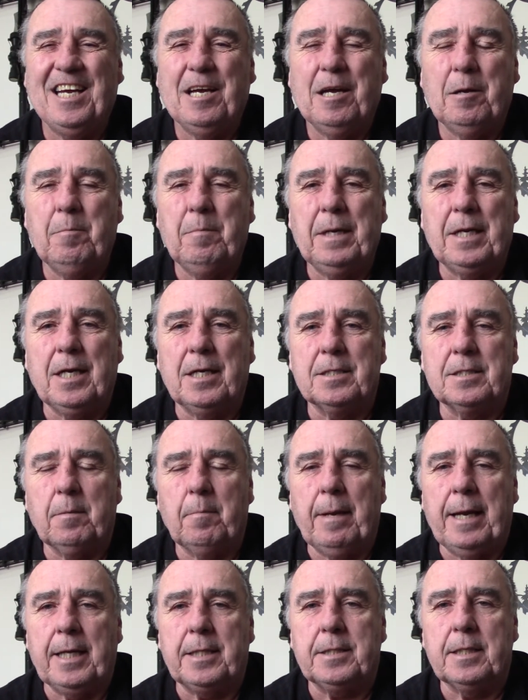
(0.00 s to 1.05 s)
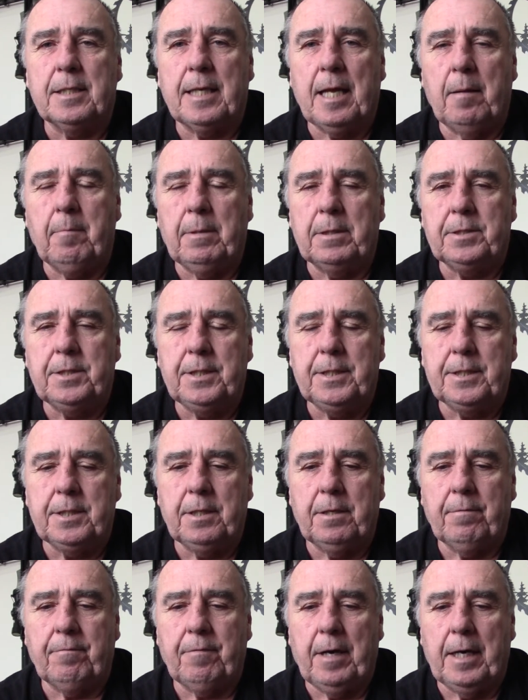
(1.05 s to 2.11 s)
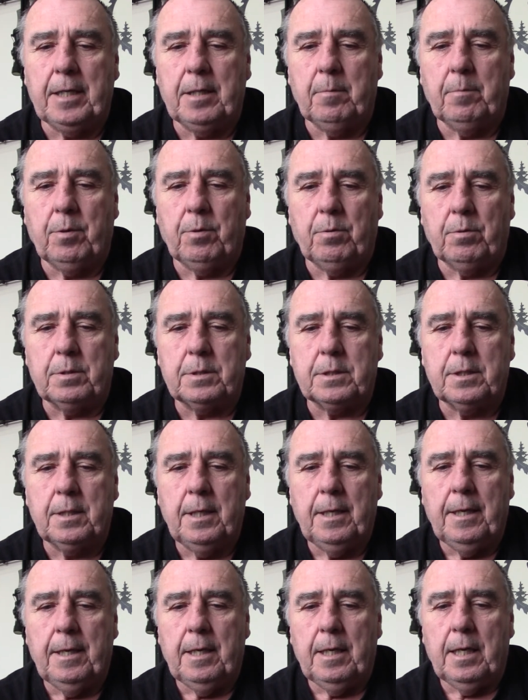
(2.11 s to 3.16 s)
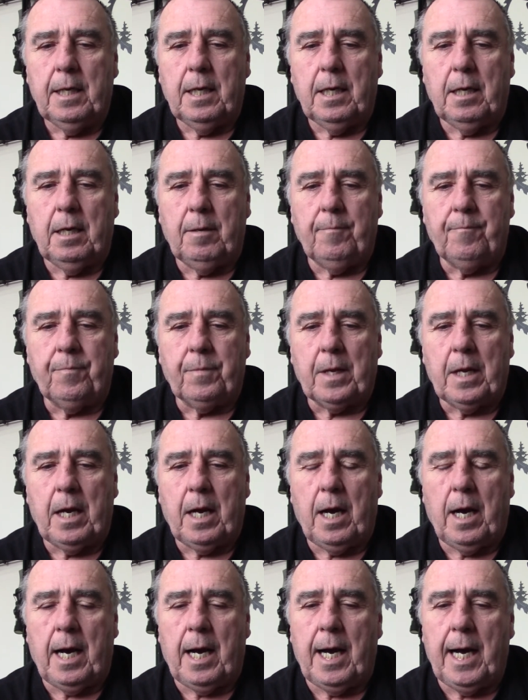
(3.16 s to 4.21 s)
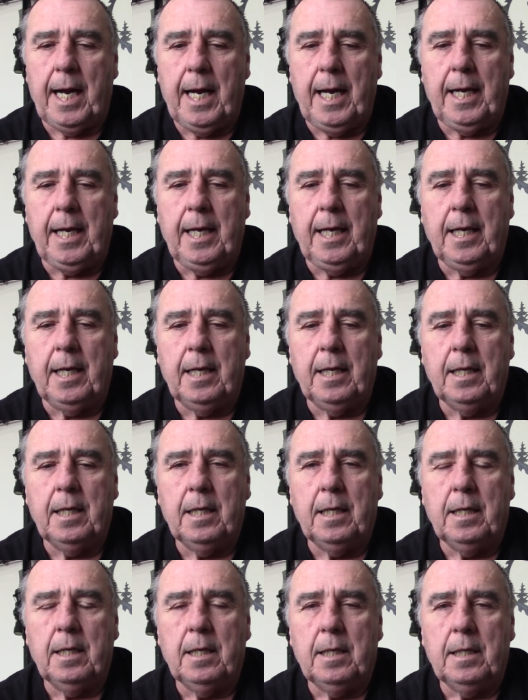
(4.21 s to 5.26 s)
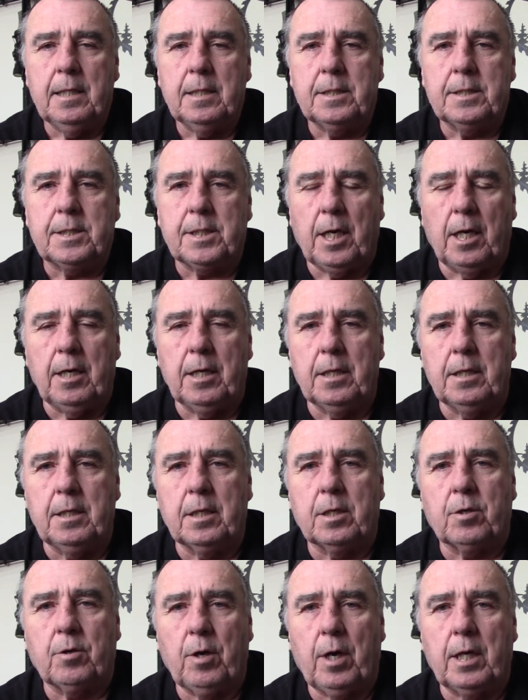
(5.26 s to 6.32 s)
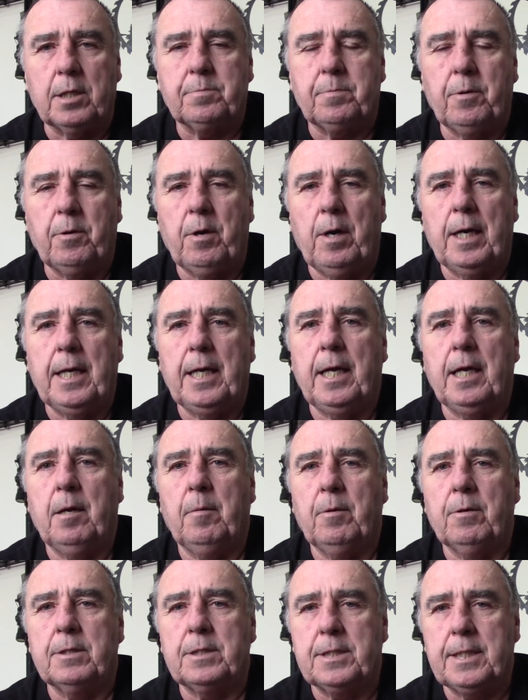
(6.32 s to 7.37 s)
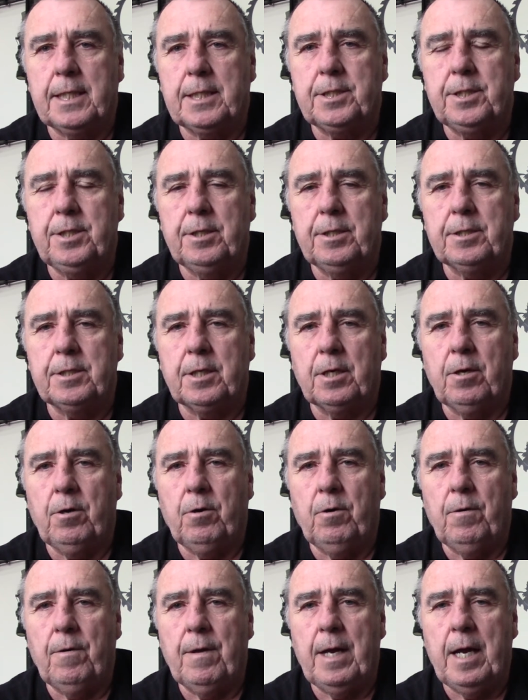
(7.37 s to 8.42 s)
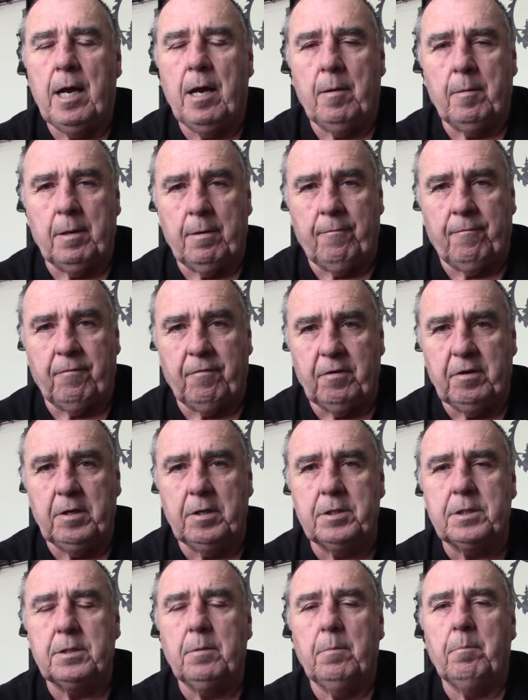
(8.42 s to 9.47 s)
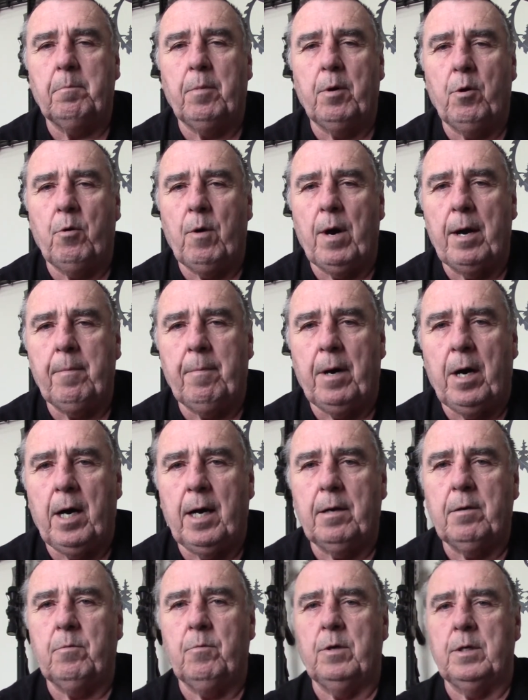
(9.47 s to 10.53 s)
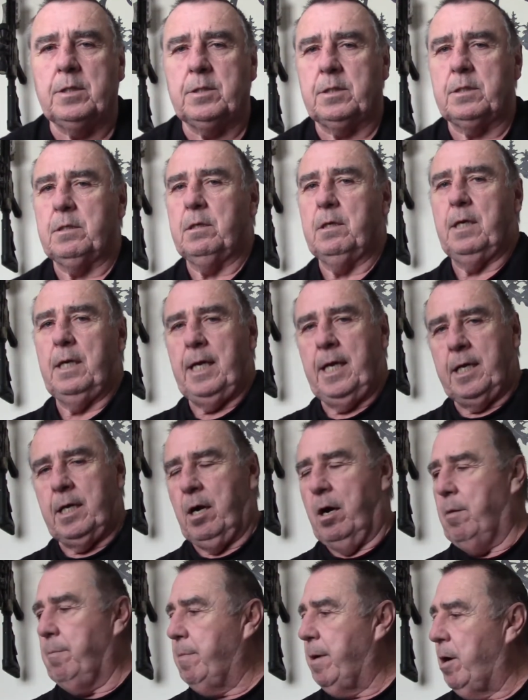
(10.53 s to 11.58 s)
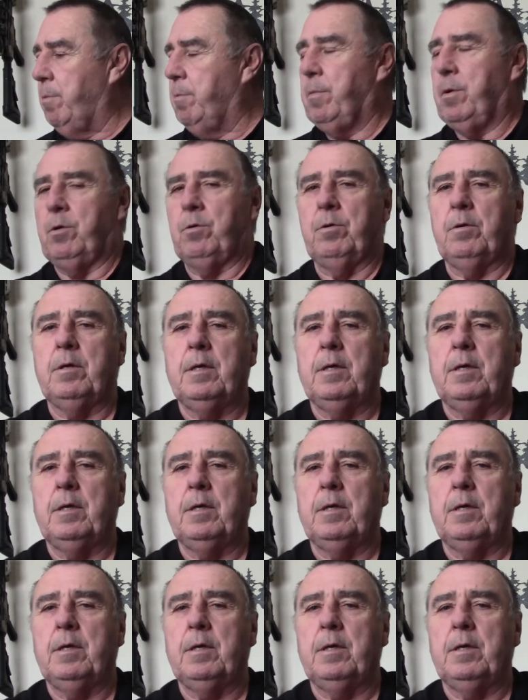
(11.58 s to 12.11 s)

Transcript: because it makes it that much easier to find the bolts. I started crossbow hunting about 6 years ago, and the first bow I bought was a compound bow,